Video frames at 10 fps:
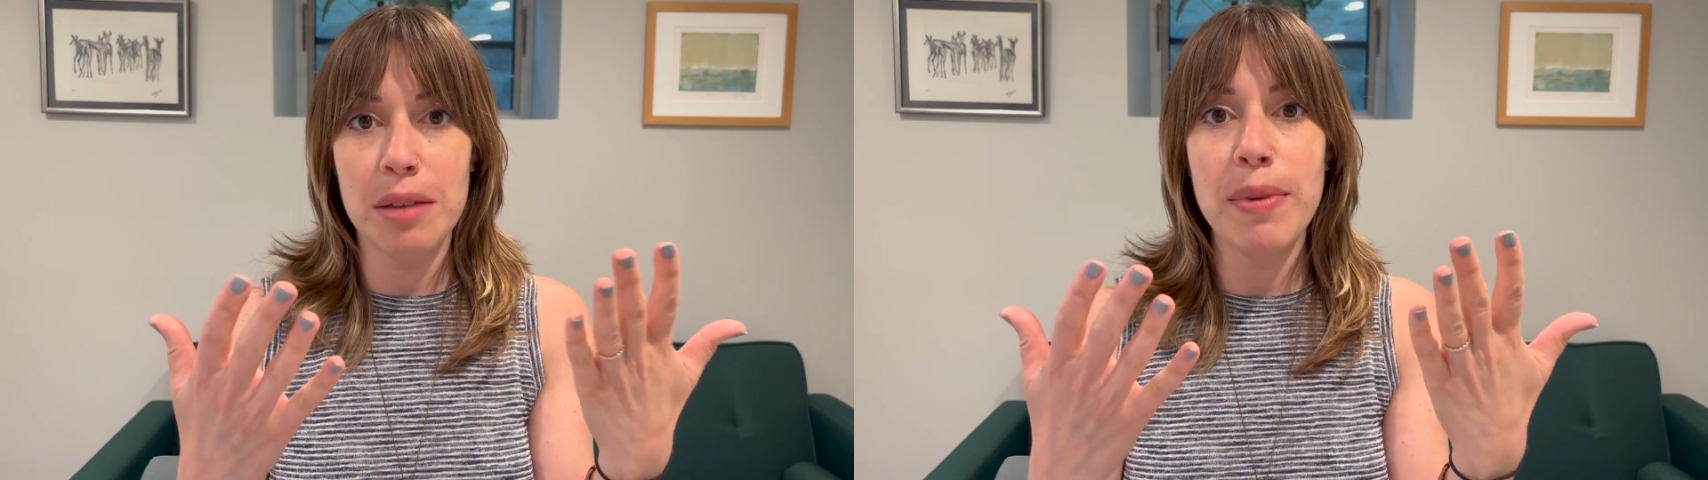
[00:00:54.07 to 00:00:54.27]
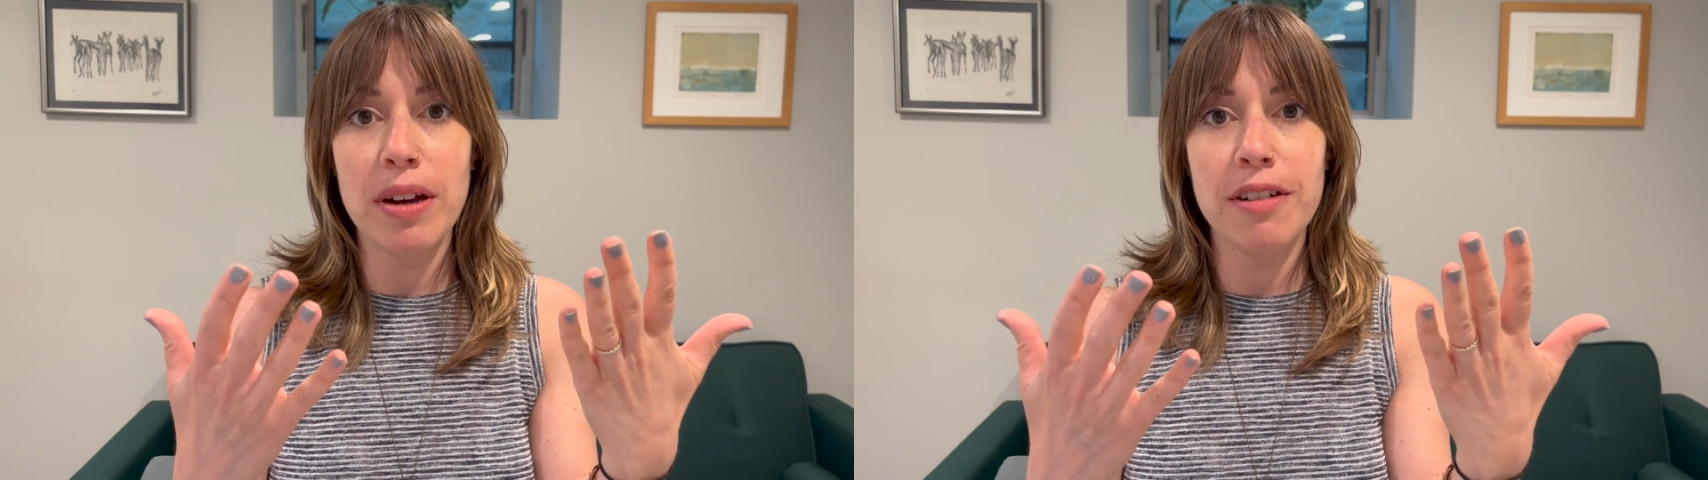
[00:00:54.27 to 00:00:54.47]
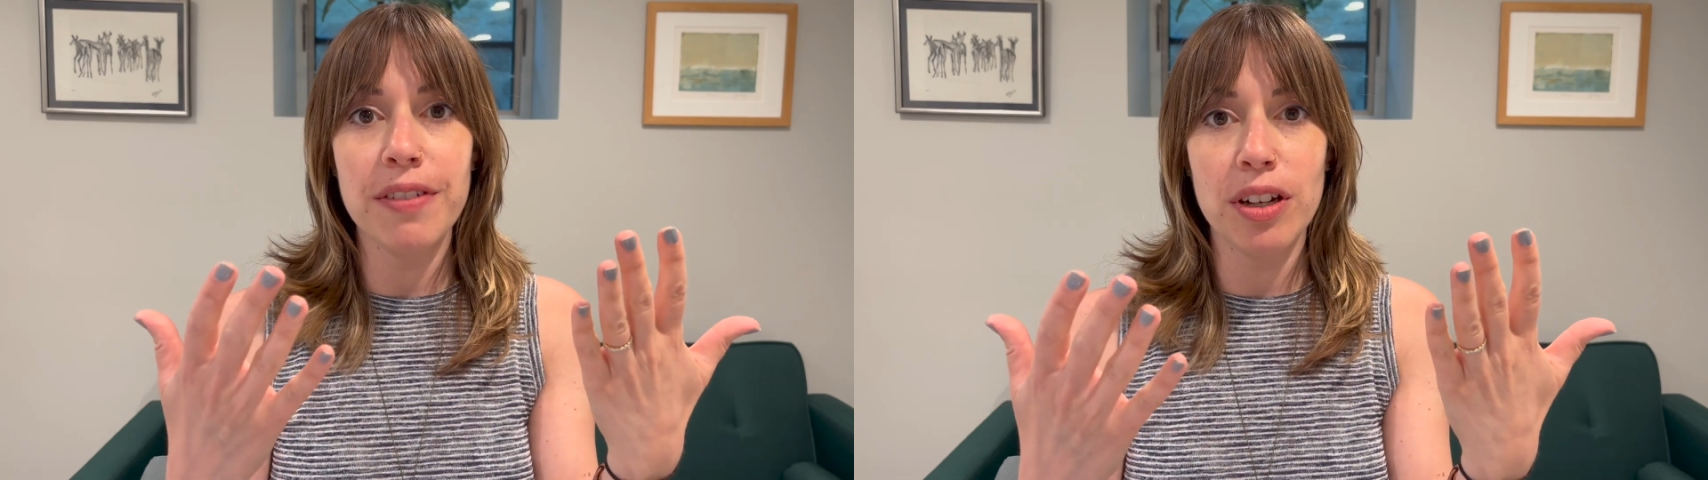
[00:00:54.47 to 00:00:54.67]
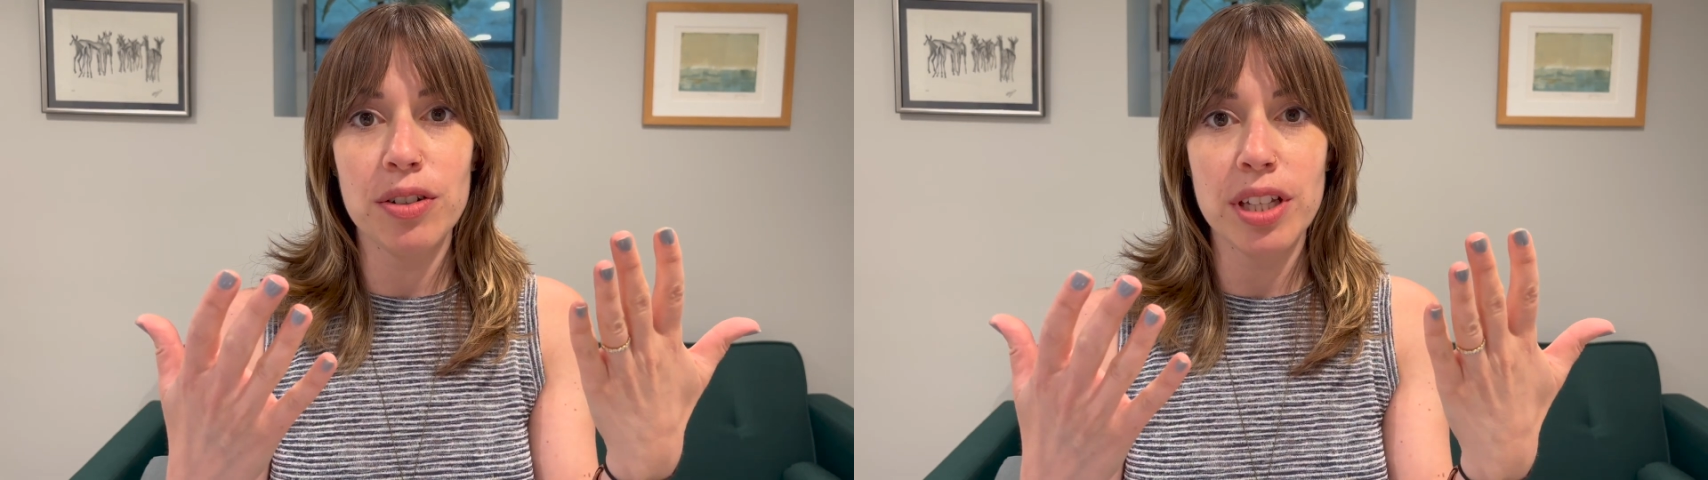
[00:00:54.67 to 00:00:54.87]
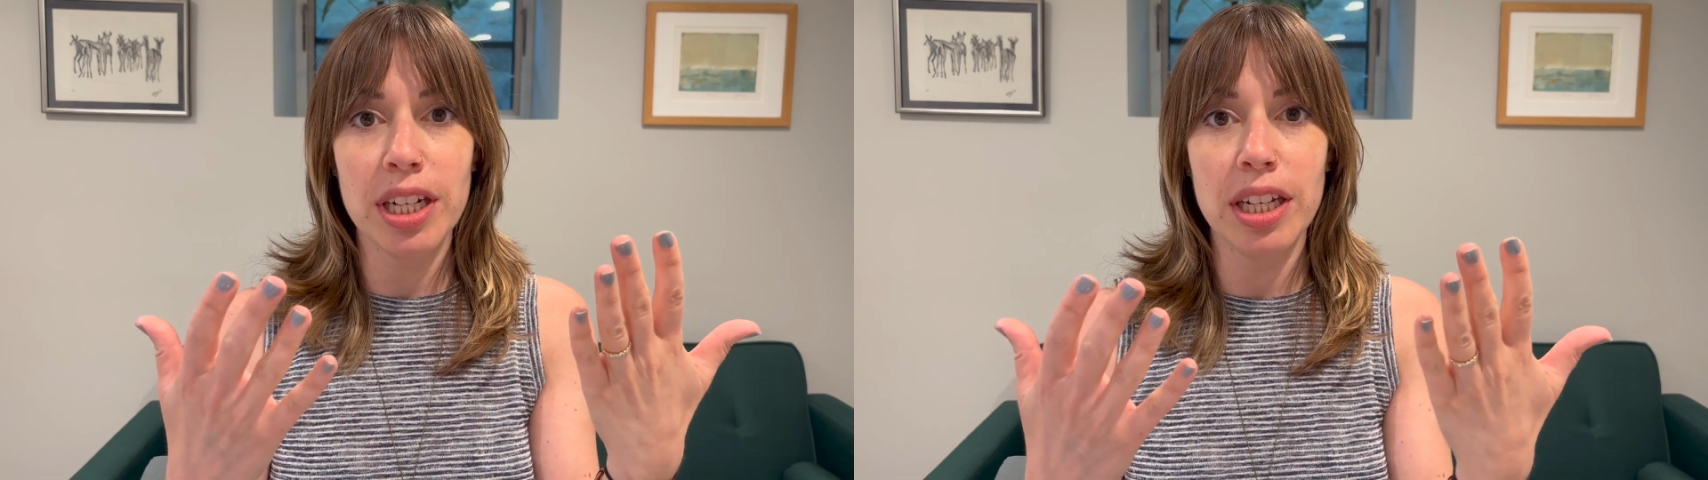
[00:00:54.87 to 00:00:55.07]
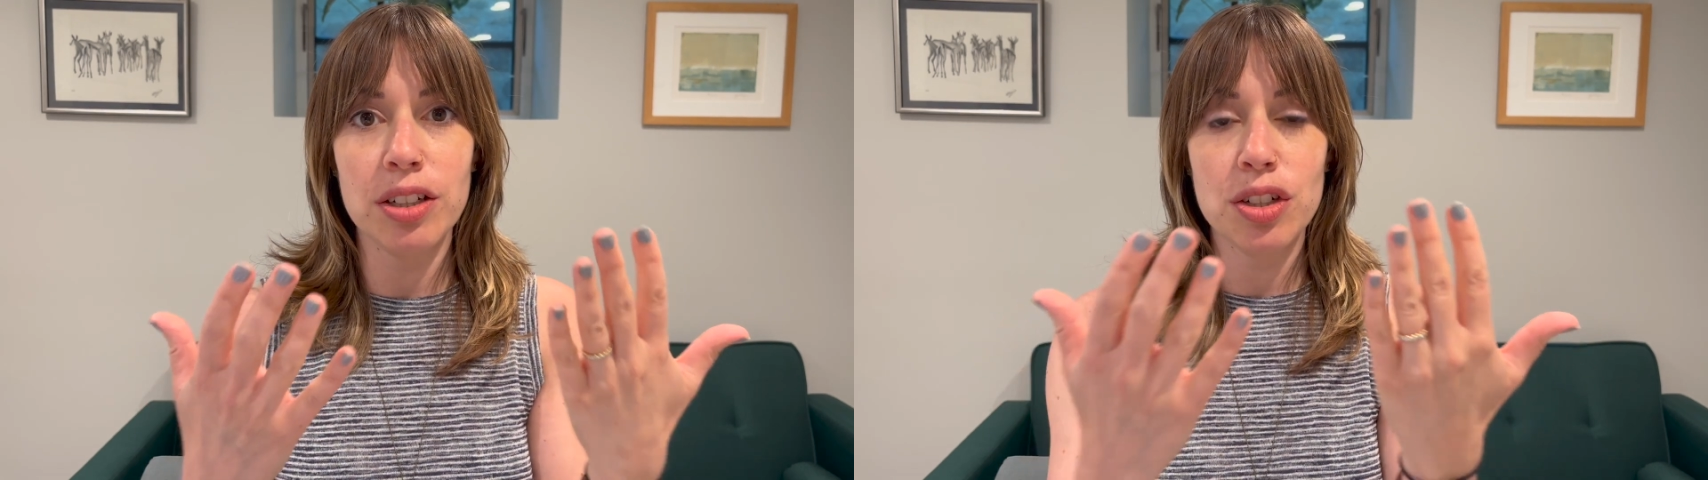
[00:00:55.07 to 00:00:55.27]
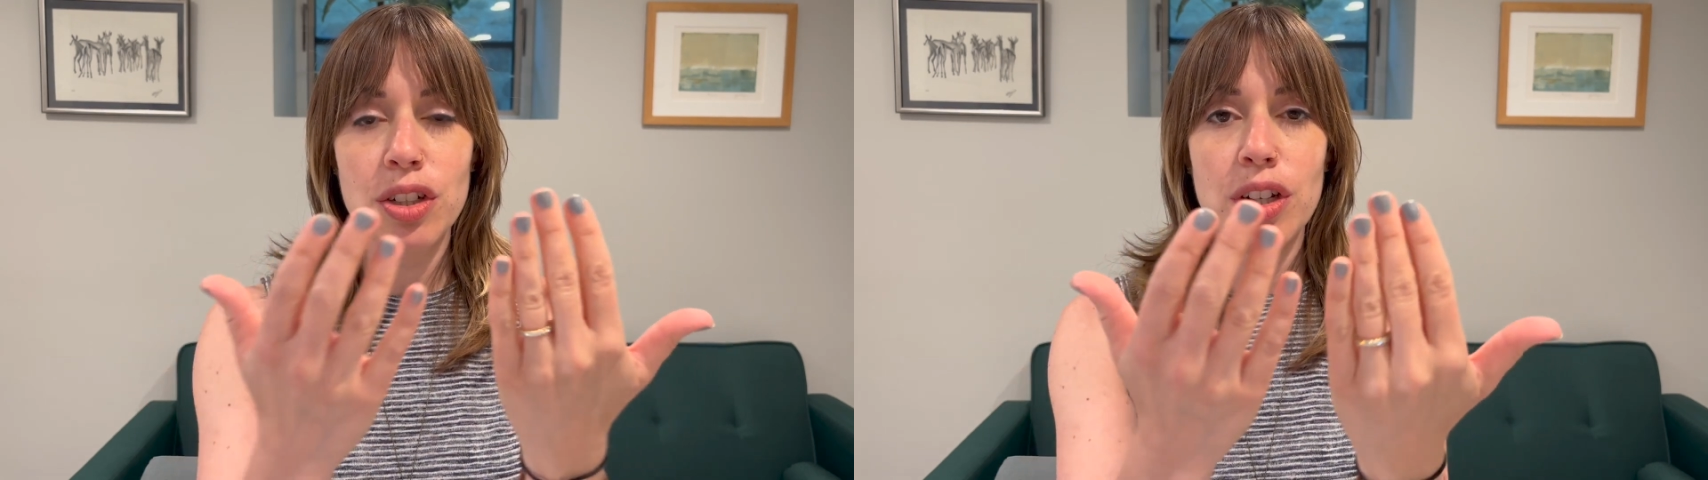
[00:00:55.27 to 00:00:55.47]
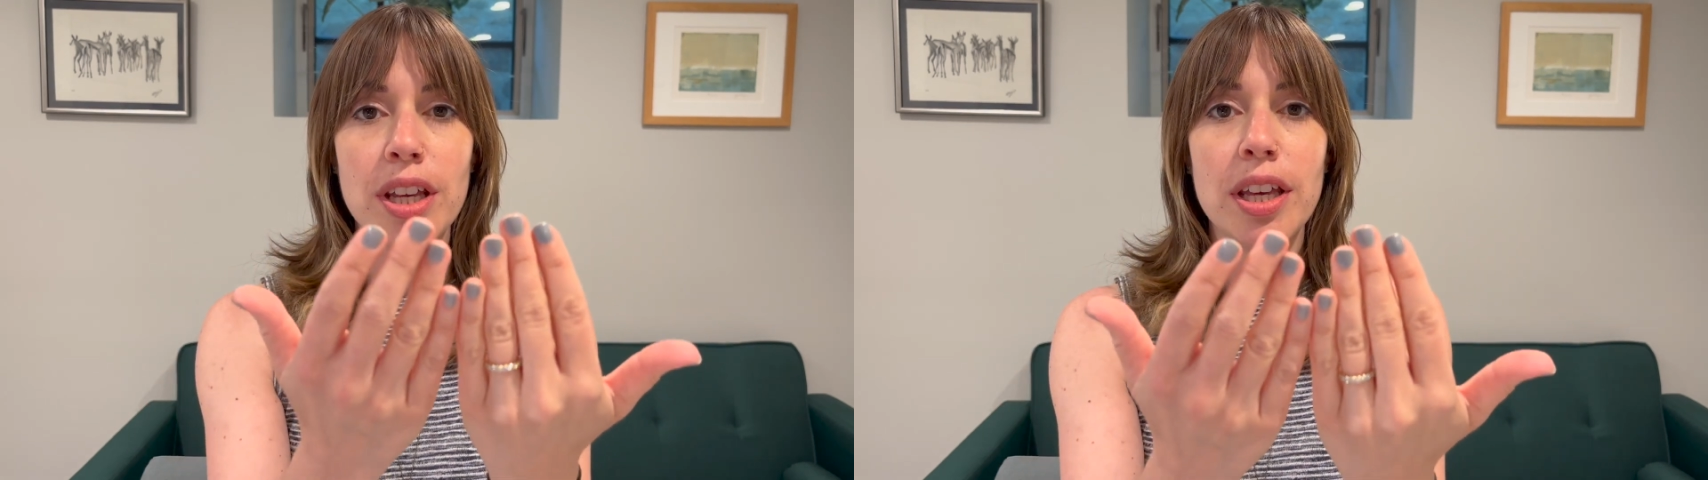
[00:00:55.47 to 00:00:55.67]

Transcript: amount of fingers on each.